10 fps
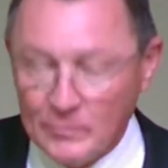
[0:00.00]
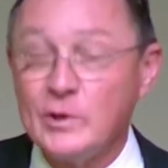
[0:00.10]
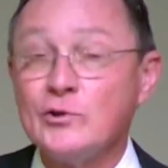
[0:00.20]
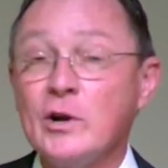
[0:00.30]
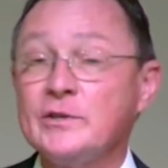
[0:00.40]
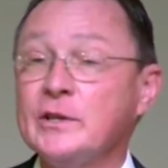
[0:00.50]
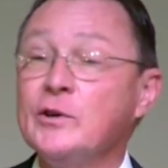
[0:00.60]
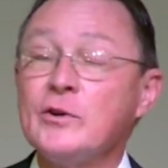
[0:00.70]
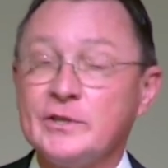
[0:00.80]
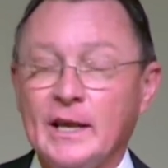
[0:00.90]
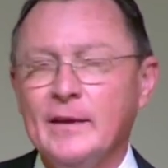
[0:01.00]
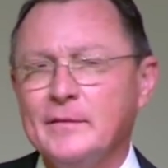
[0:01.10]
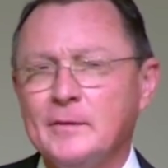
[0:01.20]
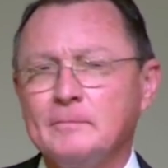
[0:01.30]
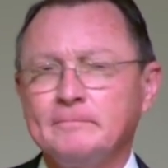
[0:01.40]
Rejoice that you're
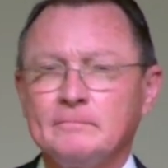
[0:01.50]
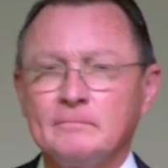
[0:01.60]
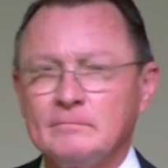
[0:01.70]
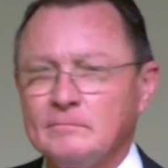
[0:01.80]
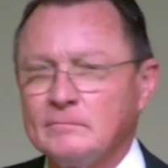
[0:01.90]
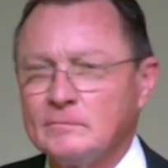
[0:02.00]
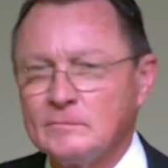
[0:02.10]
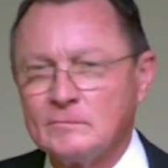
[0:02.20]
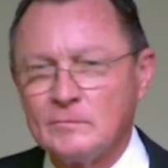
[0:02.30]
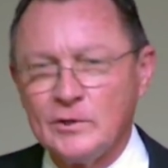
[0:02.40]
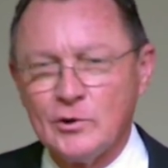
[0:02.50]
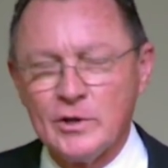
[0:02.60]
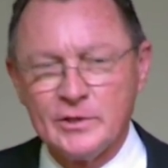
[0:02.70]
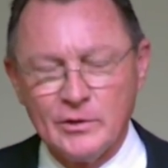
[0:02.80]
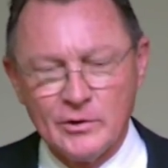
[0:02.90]
saved.
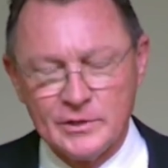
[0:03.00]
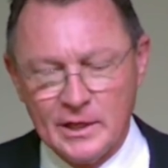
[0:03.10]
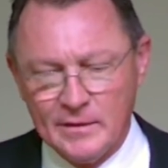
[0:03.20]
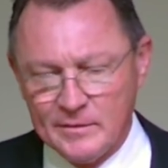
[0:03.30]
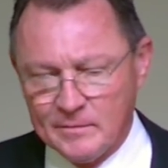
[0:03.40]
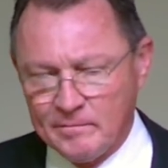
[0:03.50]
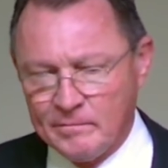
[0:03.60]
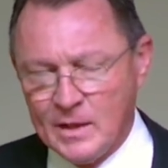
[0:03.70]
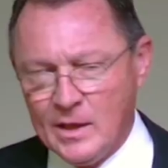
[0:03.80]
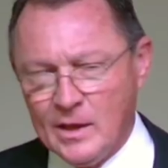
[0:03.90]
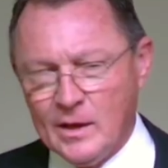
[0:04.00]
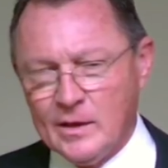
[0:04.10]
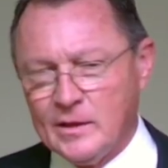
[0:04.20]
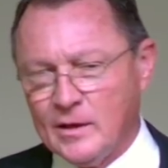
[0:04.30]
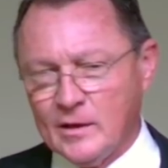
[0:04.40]
Rejoice that you're saved.
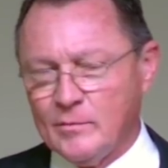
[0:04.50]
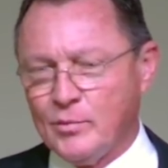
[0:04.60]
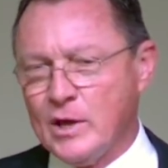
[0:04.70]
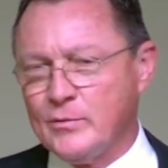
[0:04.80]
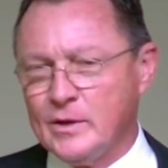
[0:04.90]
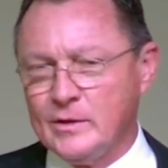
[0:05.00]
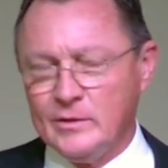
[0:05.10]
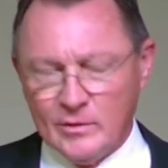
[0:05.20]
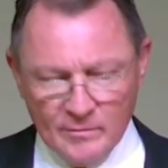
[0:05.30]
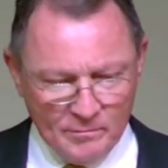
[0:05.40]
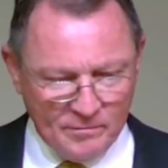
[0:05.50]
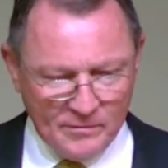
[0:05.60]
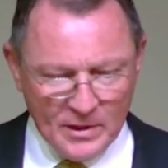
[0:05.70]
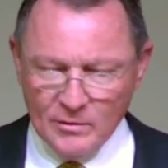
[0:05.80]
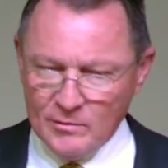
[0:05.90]
The brethren, your
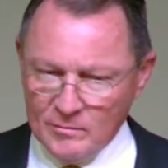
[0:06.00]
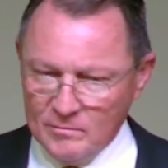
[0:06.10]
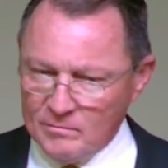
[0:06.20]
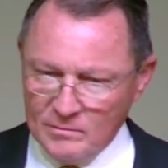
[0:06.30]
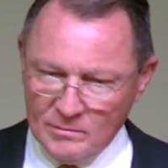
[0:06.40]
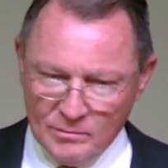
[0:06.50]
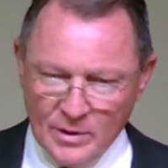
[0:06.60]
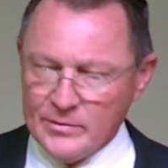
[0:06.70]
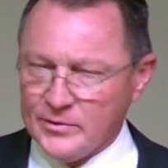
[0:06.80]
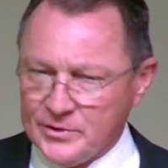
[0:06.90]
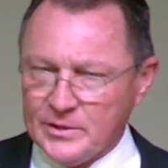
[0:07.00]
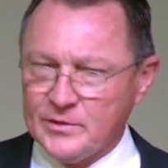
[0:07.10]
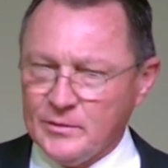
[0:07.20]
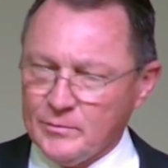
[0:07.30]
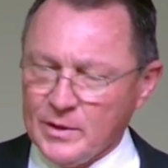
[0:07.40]
fellow brother,
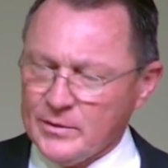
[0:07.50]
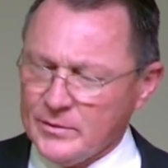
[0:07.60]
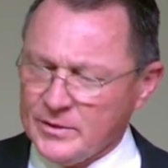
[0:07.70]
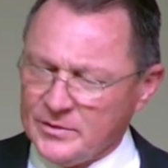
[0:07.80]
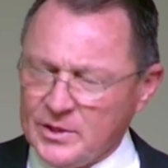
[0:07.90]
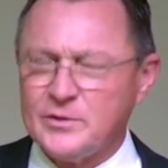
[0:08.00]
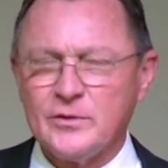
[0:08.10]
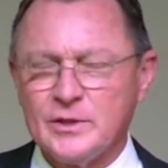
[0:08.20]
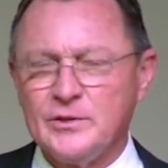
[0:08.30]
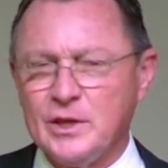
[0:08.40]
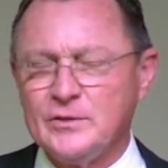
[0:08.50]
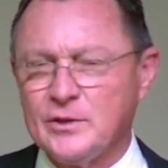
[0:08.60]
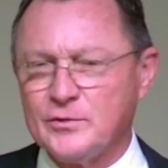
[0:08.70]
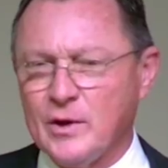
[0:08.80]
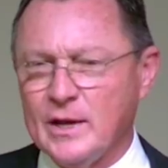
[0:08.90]
sister, brothers and sisters in
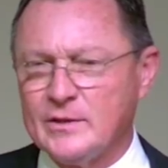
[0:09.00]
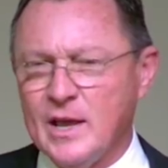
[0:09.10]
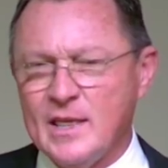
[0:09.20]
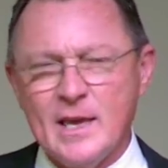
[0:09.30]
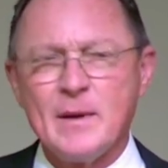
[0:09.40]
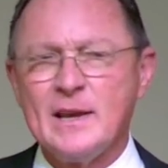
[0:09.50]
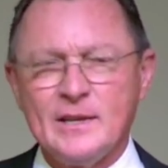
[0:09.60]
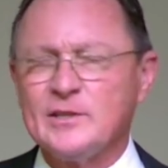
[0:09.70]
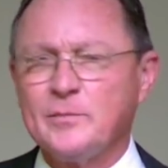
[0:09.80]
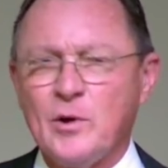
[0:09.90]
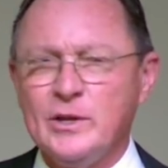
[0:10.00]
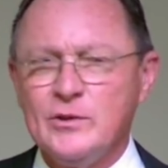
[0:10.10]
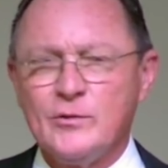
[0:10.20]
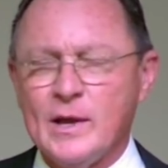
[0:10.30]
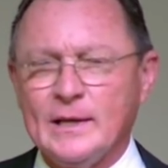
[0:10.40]
Jesus Christ, they might disappoint
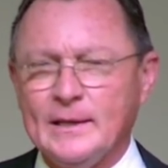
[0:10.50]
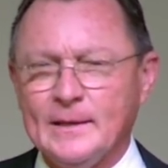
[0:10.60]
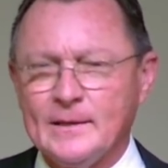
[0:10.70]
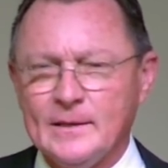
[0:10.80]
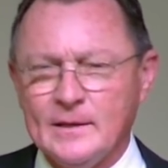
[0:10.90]
you greatly.